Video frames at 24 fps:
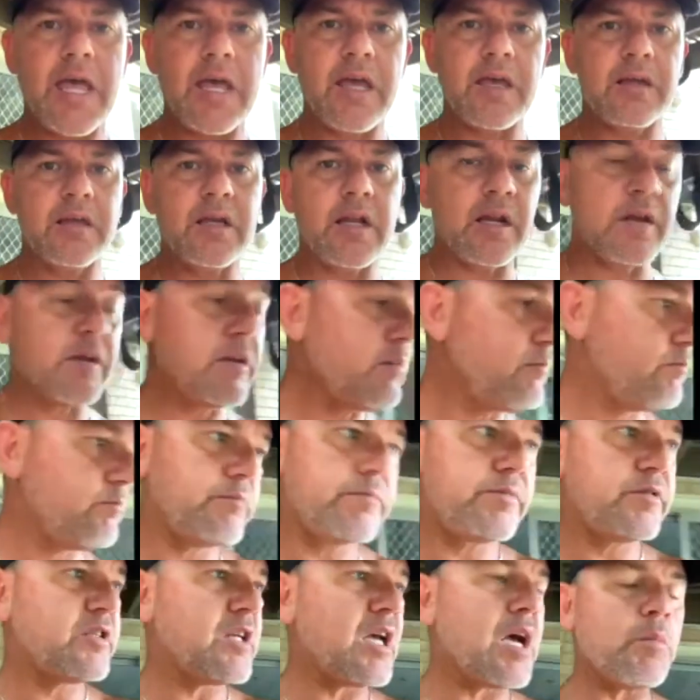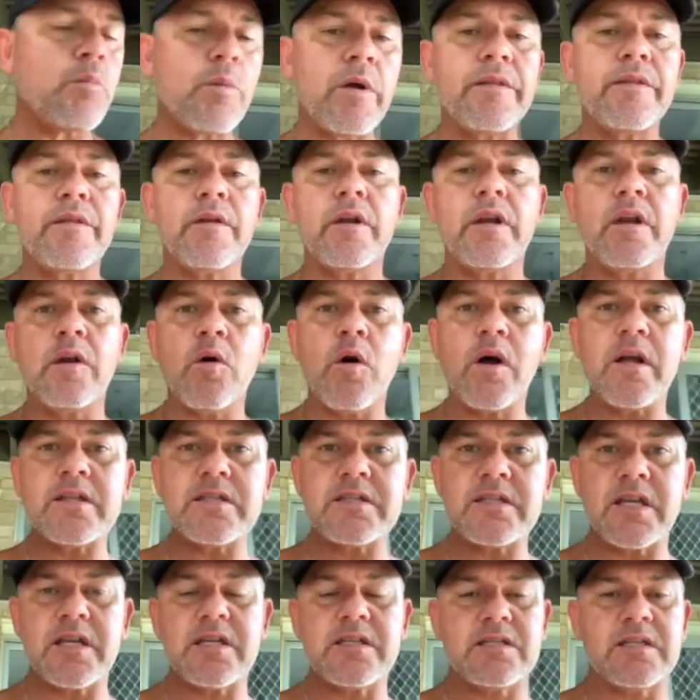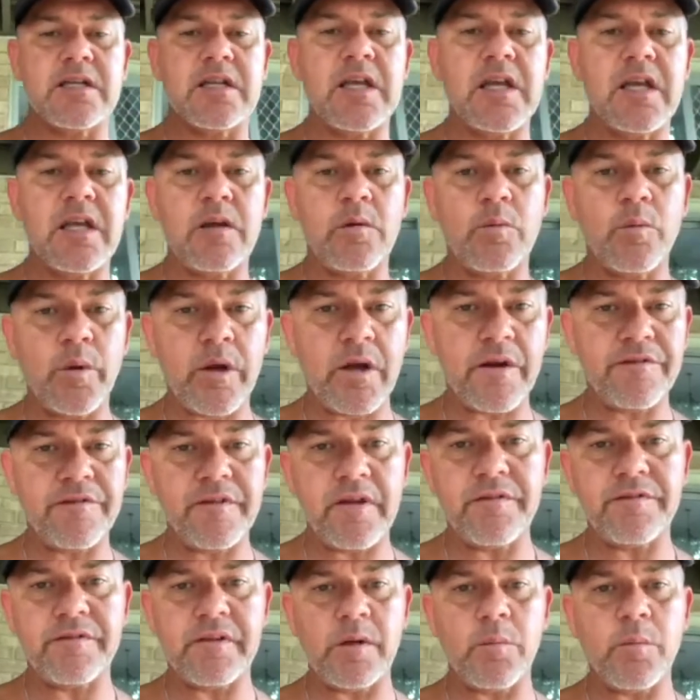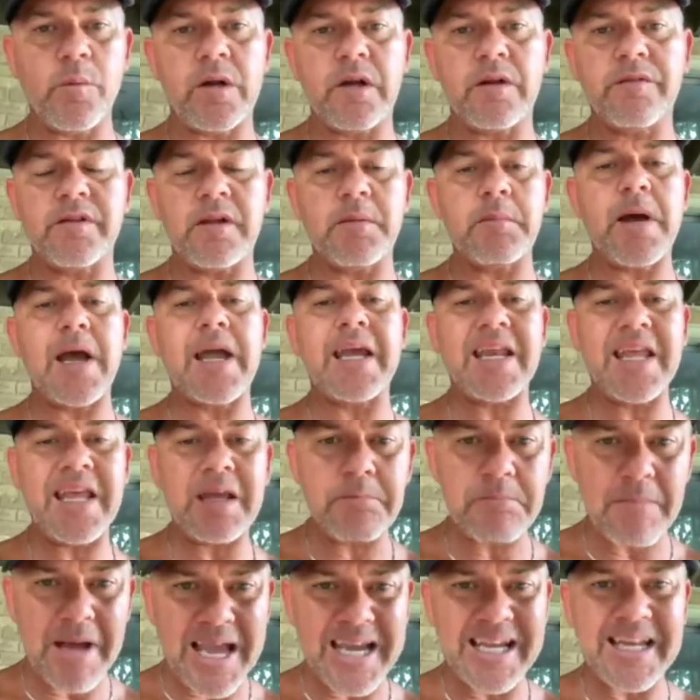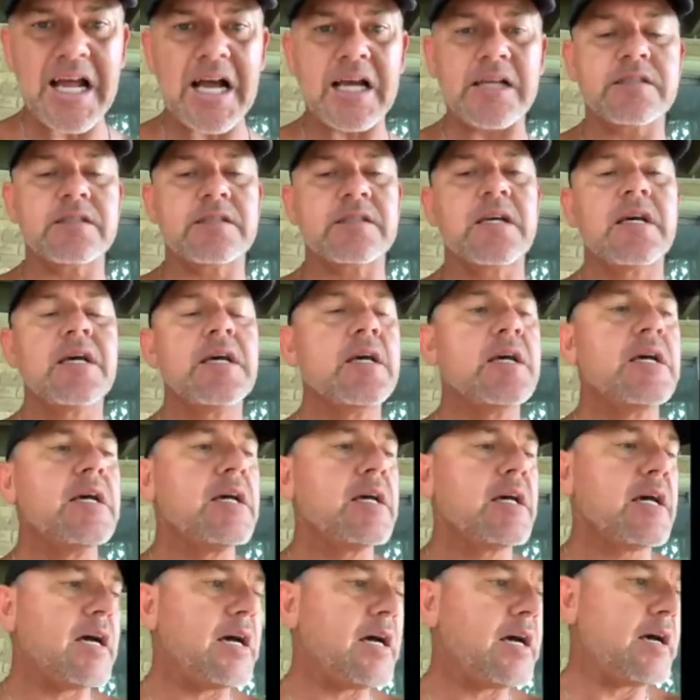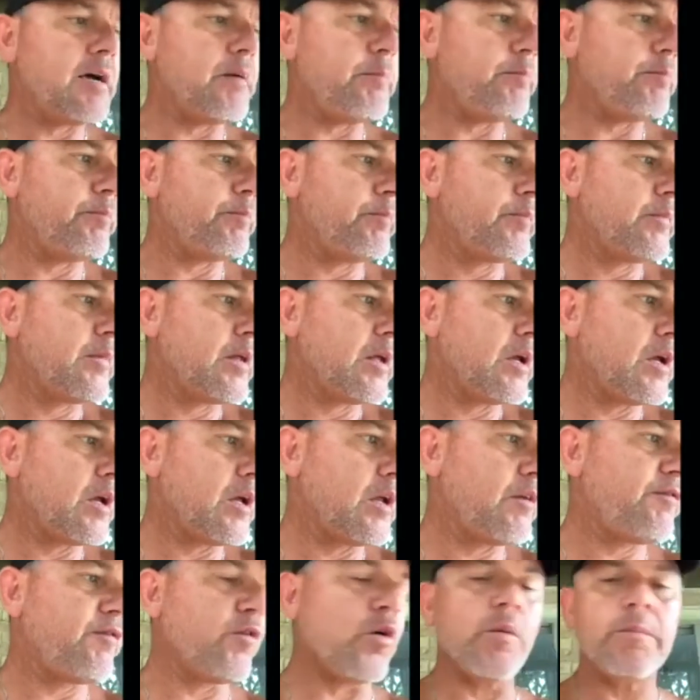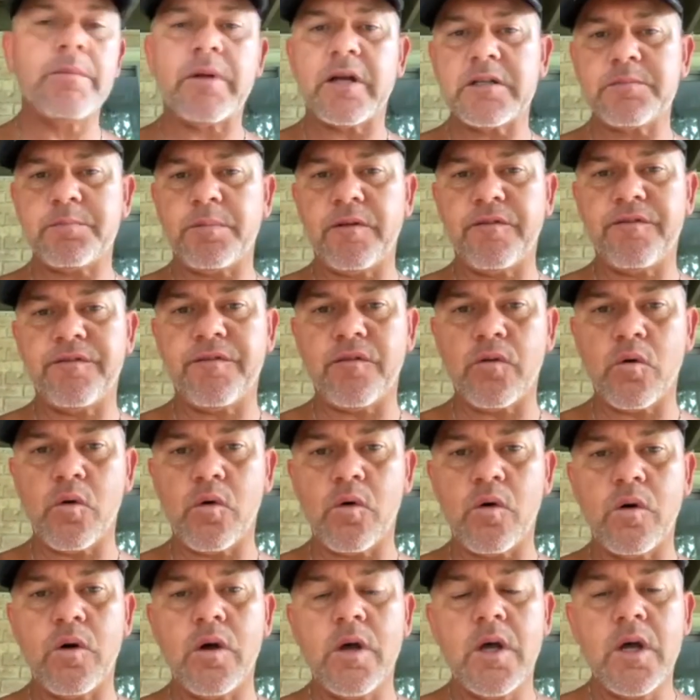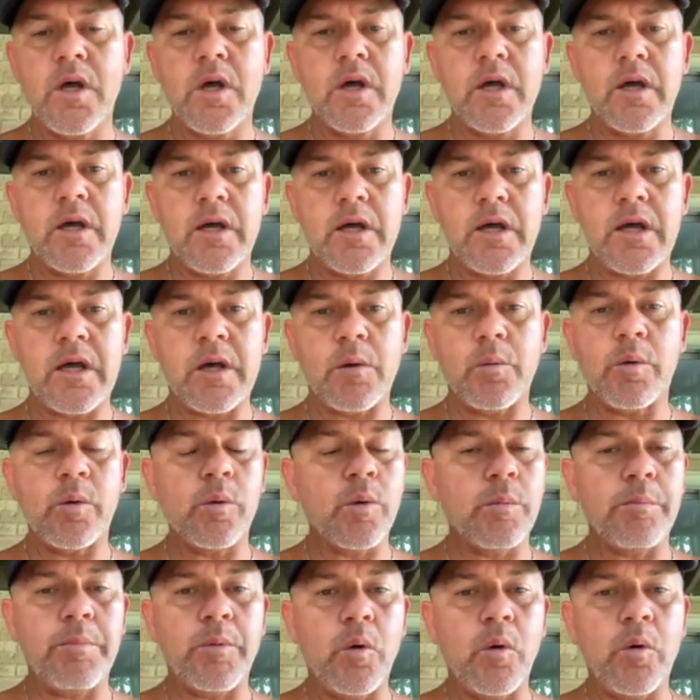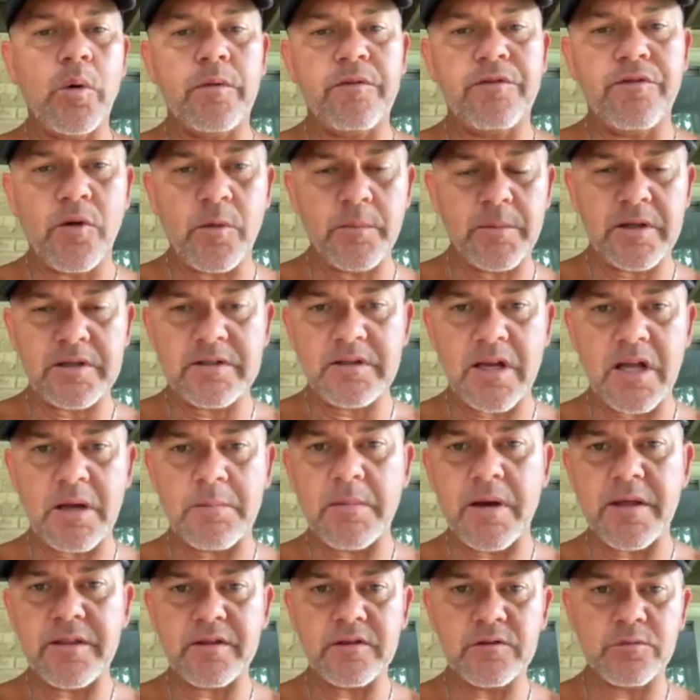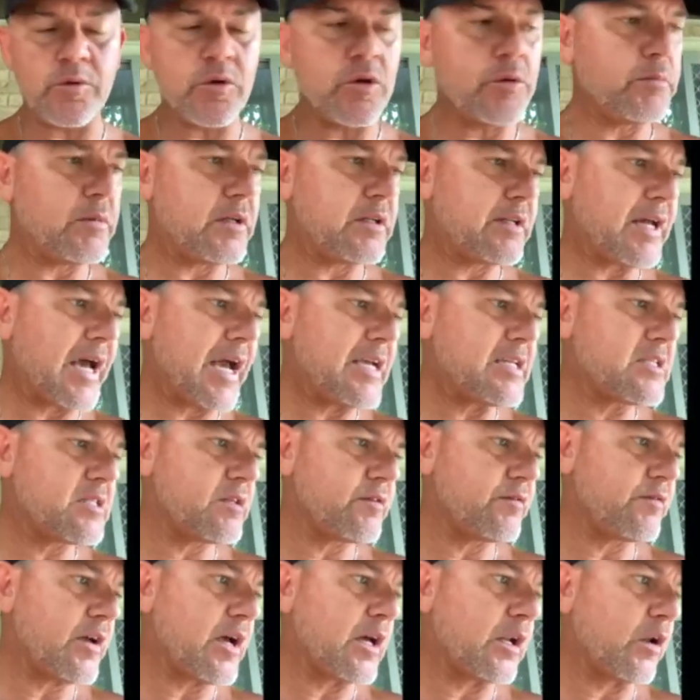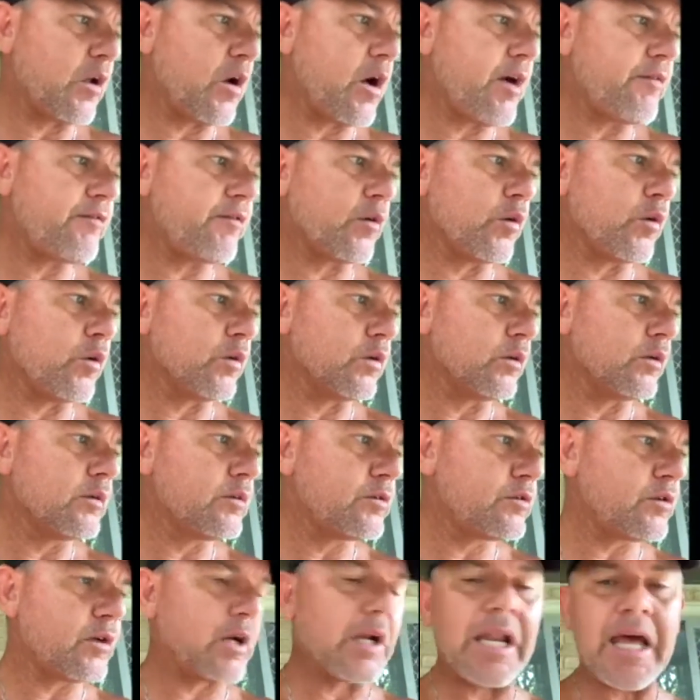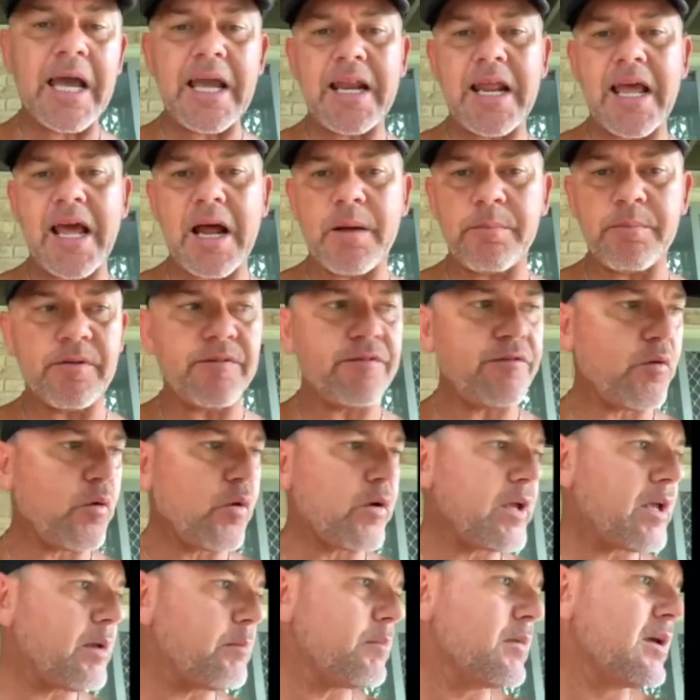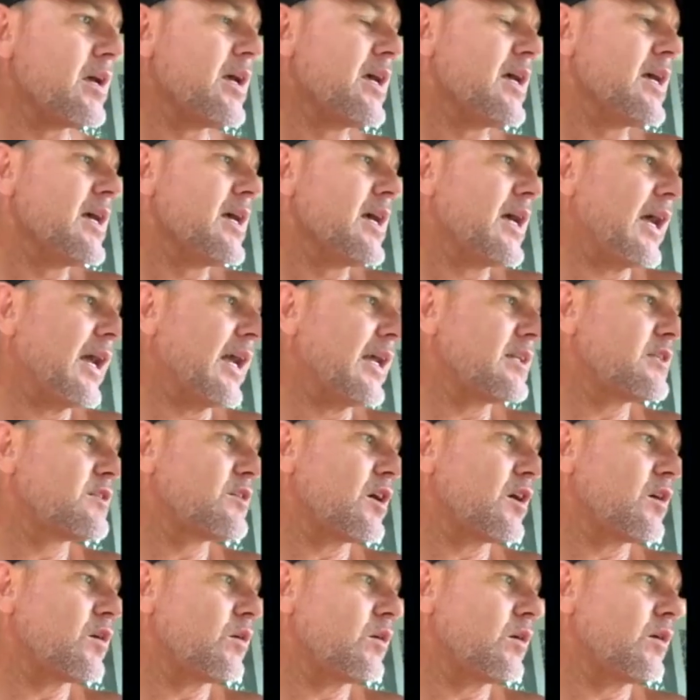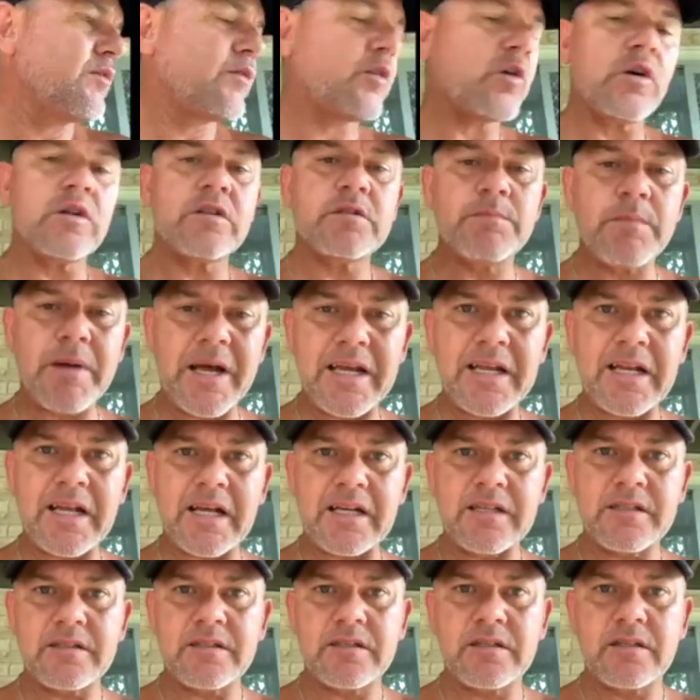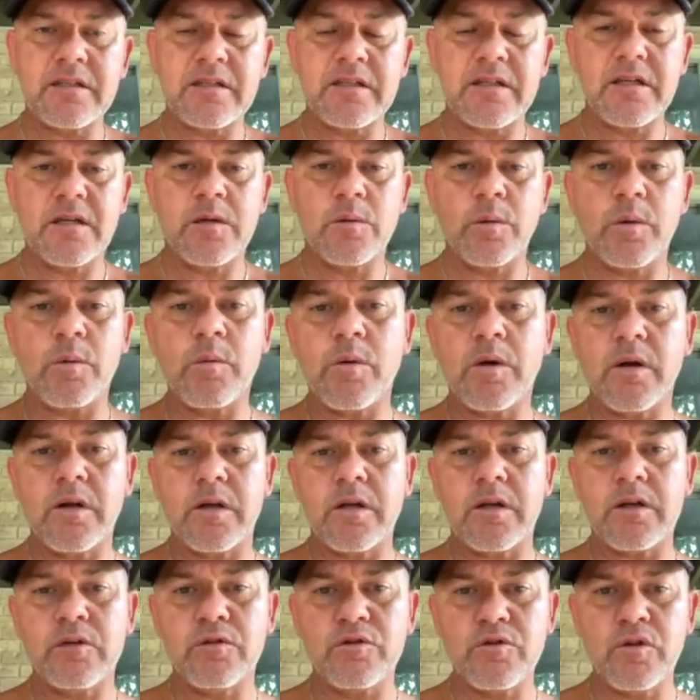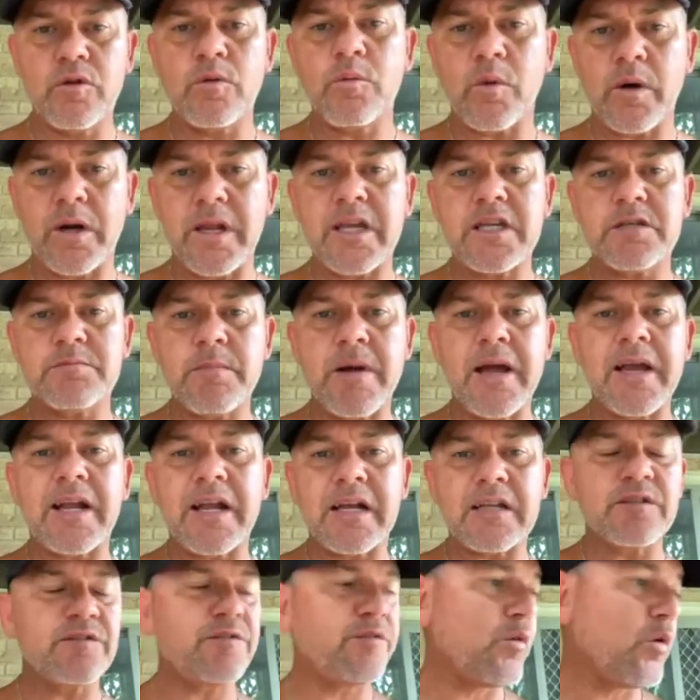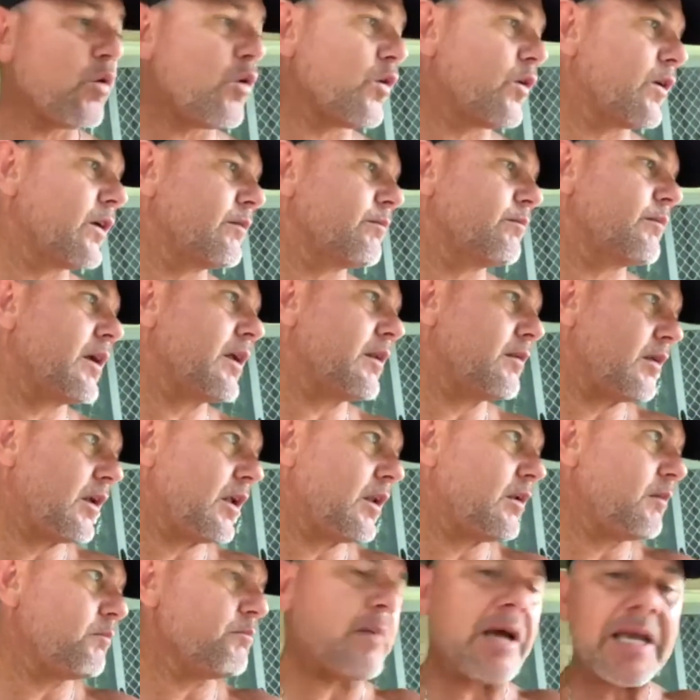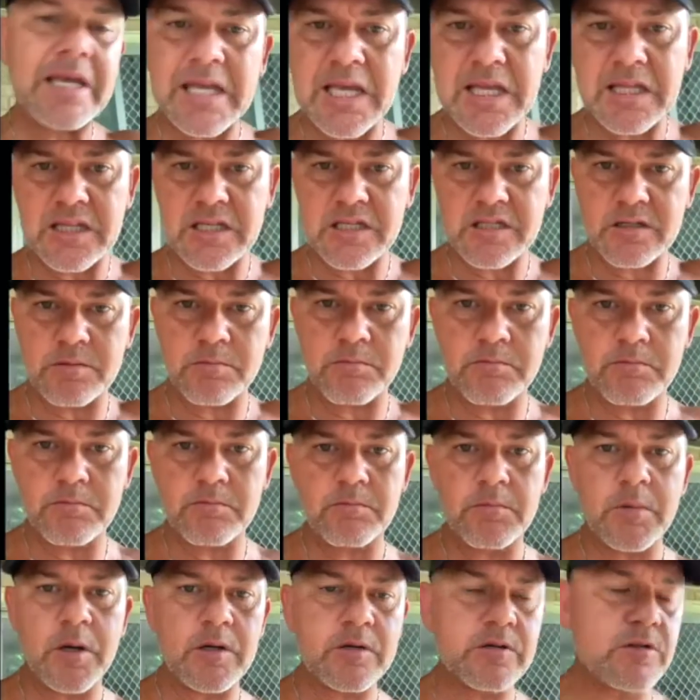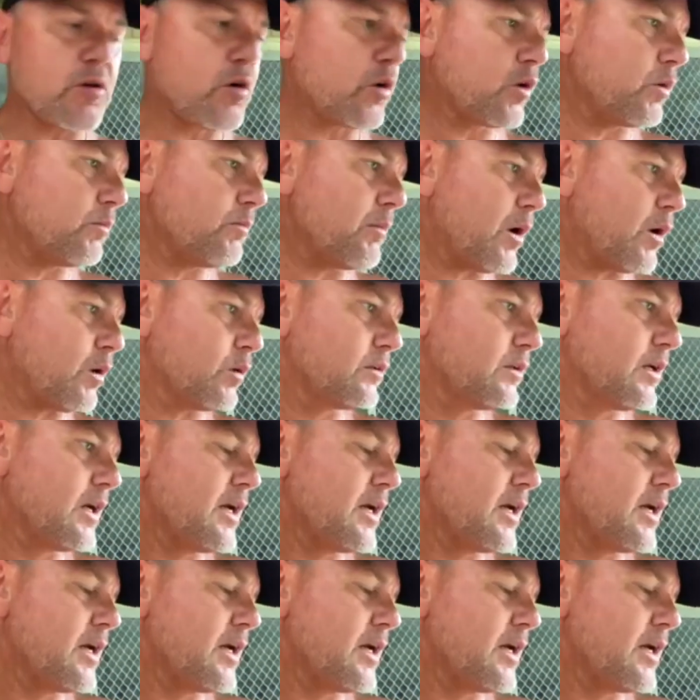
you know, Psalm 139 says that we are fearfully and wonderfully made. He made us, and he formed us before we were born, formed us in our mother's womb. The days of our life are all sort of laid out before him. And so if God's made us, We want to do what he's made us for. And in making this motorcycle mold,